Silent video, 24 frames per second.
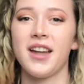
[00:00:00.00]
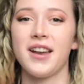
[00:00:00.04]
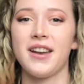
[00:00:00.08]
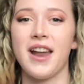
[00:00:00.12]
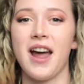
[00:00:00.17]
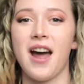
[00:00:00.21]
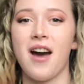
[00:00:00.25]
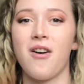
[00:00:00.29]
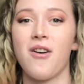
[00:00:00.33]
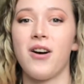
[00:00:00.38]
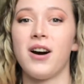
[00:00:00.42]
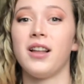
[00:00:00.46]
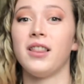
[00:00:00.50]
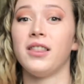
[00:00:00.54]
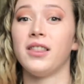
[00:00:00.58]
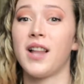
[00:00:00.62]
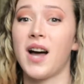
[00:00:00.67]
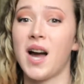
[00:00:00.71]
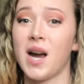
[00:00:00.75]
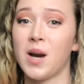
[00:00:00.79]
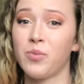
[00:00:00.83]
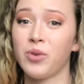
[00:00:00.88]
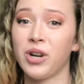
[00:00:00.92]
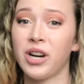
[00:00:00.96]
Now,
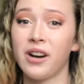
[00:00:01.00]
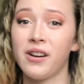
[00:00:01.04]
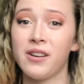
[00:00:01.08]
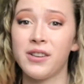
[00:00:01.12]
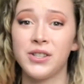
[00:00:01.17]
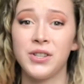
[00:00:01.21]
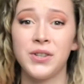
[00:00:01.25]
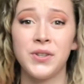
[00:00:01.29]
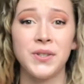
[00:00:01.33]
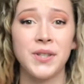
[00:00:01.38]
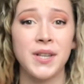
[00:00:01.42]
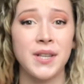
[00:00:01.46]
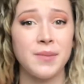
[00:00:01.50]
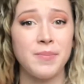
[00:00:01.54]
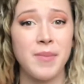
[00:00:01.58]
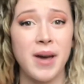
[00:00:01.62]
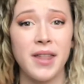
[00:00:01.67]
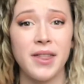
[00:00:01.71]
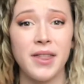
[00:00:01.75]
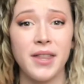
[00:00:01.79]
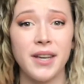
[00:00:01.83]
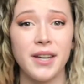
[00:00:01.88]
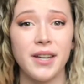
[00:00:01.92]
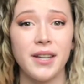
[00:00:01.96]
libraries use this
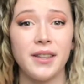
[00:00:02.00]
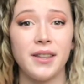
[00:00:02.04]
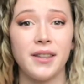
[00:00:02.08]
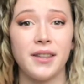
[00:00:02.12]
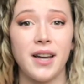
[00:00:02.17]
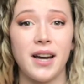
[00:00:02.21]
method.